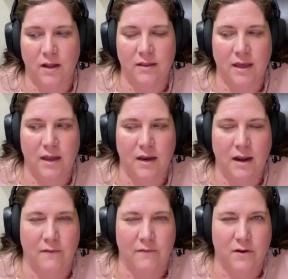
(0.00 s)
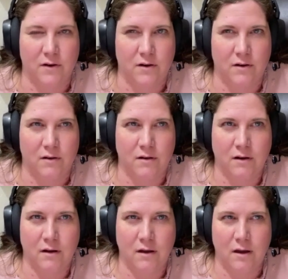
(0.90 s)
then after
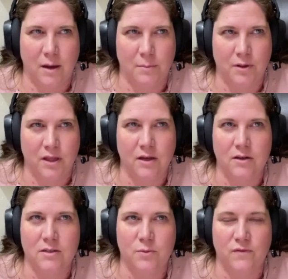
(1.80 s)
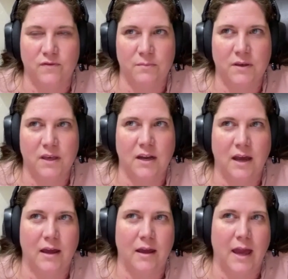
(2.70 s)
a couple of years with VipKid,
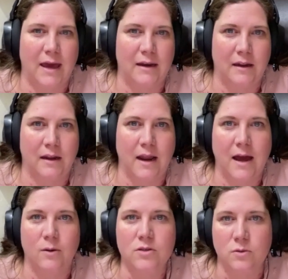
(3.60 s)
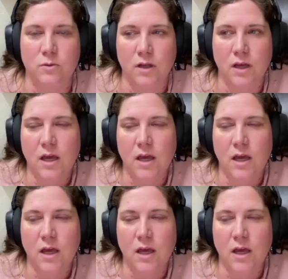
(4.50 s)
I added in OutSchool